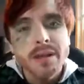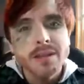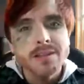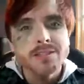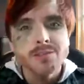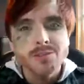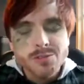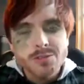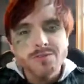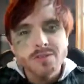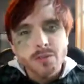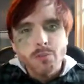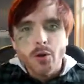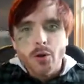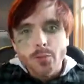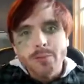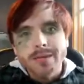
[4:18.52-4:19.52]
but also serves a
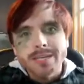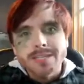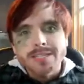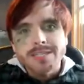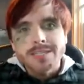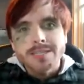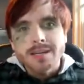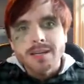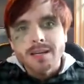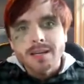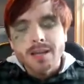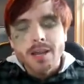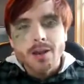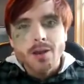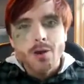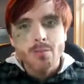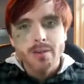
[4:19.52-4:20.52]
purpose.
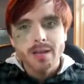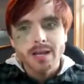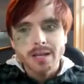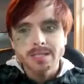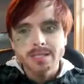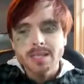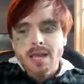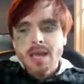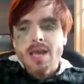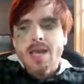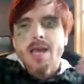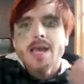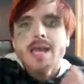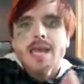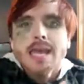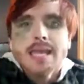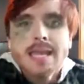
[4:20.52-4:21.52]
You know, because
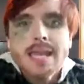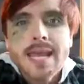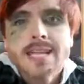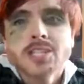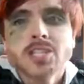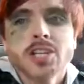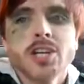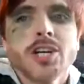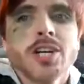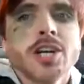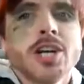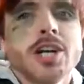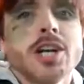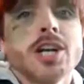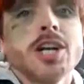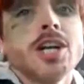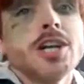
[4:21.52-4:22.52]
in
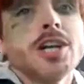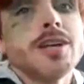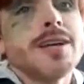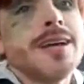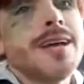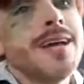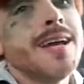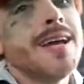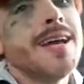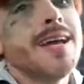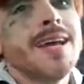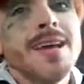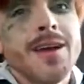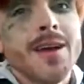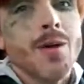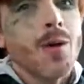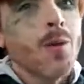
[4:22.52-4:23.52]
nature,
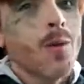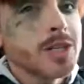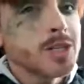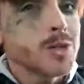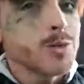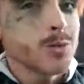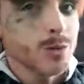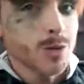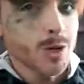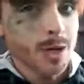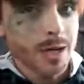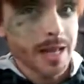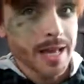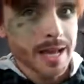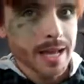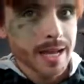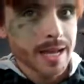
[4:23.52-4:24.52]
what you look
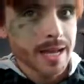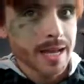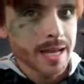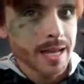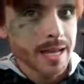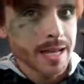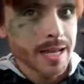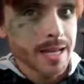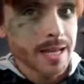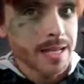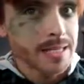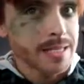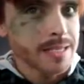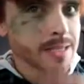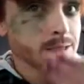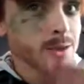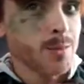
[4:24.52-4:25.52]
like
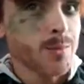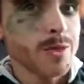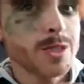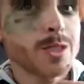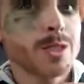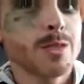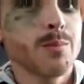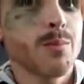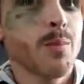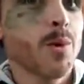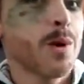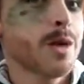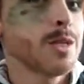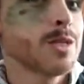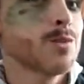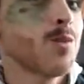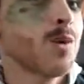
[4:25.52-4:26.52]
isn't so much as
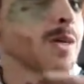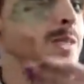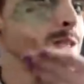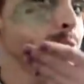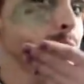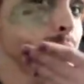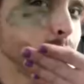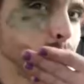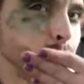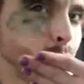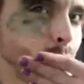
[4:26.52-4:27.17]
important as what it's going to